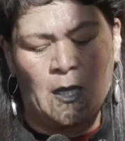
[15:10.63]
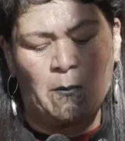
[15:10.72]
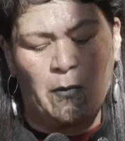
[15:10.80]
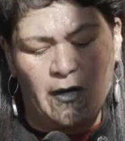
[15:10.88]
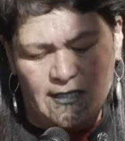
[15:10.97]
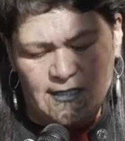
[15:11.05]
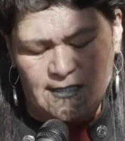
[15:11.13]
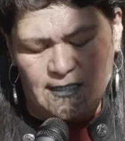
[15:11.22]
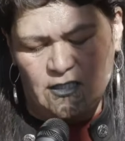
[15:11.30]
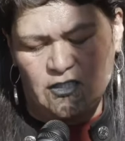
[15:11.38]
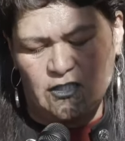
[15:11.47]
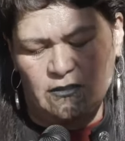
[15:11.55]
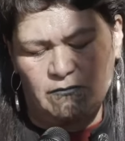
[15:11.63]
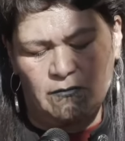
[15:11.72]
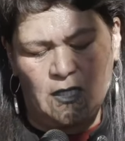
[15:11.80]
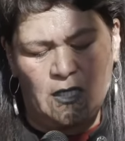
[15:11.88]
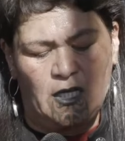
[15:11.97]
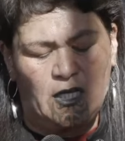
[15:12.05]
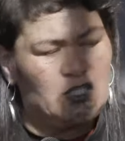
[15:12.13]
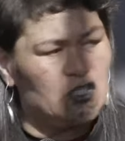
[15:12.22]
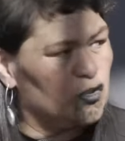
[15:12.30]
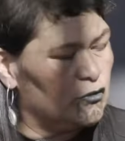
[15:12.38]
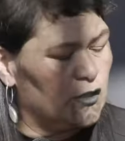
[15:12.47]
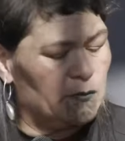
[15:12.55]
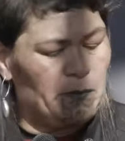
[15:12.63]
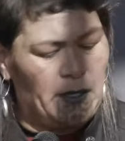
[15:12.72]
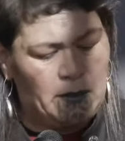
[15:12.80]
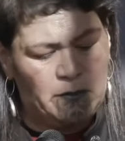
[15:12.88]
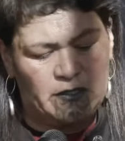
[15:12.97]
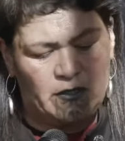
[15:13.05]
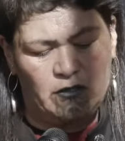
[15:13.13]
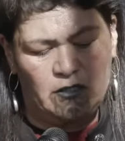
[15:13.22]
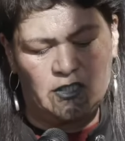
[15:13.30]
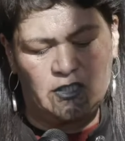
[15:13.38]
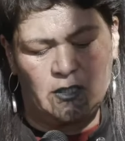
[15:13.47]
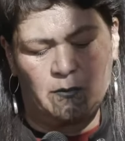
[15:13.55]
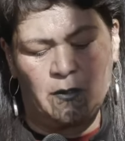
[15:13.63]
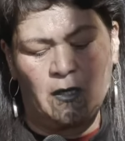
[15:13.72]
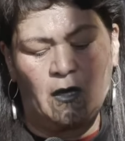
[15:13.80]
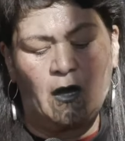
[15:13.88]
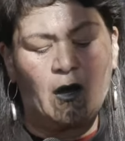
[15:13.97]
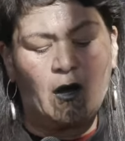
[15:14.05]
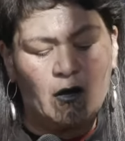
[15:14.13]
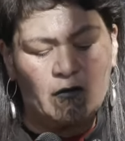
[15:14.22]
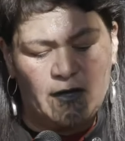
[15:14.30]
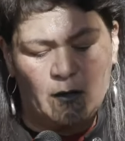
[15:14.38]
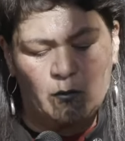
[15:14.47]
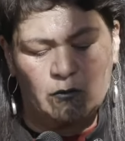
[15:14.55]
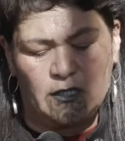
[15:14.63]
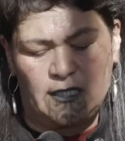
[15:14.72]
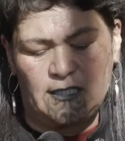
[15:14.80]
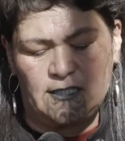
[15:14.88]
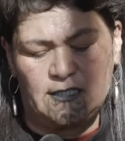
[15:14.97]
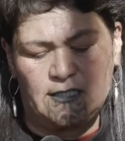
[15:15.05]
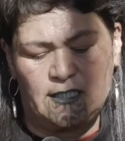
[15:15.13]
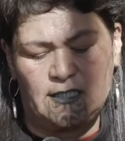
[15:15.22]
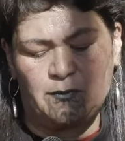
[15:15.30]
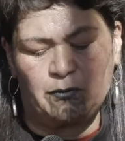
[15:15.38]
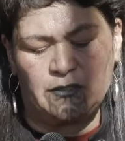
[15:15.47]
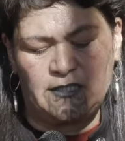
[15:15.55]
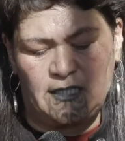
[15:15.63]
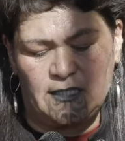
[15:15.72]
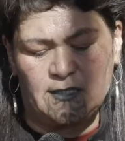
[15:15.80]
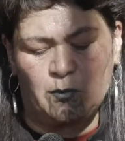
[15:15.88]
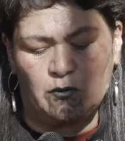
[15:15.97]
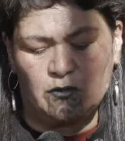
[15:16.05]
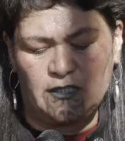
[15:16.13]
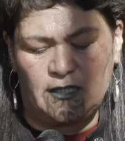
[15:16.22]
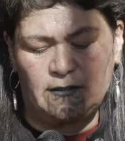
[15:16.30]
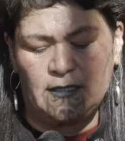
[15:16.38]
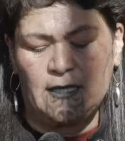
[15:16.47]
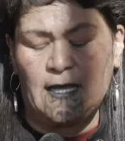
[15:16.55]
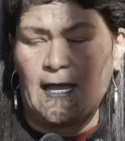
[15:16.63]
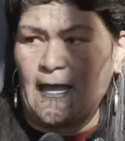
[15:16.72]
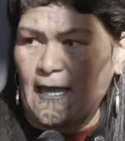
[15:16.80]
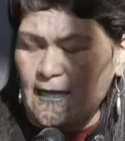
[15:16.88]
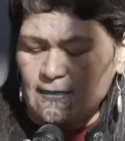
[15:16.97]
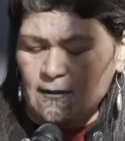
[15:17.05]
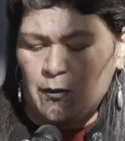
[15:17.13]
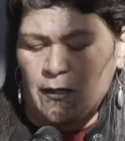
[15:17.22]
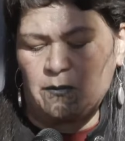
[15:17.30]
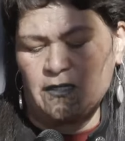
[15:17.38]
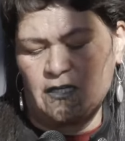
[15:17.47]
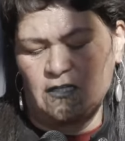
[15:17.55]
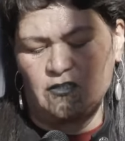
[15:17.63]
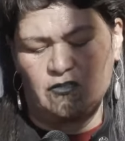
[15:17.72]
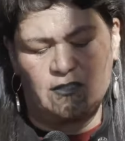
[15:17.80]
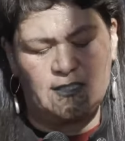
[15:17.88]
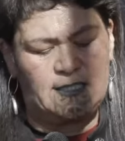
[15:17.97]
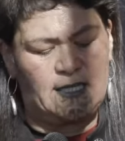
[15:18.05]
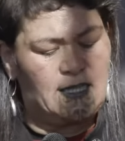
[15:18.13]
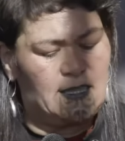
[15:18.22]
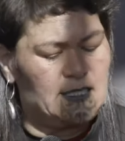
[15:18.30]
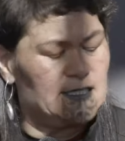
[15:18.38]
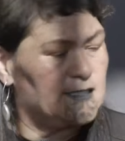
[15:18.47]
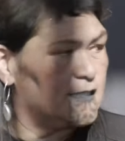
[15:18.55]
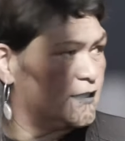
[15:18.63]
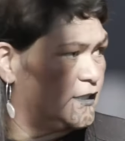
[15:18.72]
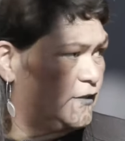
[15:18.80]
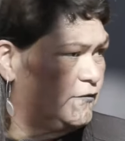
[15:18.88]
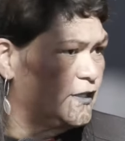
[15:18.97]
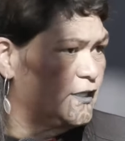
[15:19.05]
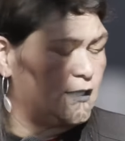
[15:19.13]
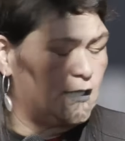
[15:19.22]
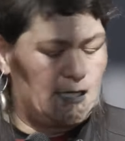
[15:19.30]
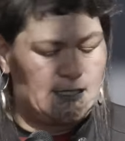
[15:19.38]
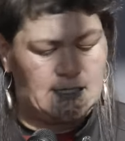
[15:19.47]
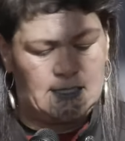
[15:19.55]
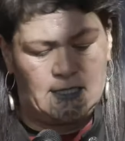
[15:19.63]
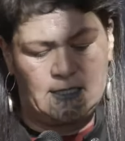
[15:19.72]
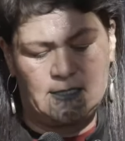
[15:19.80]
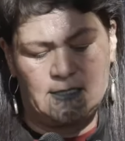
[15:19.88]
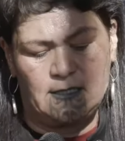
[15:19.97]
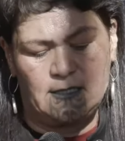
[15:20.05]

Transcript: By extension, enduring public ownership of our water entities protects water and the public interest in these significant assets.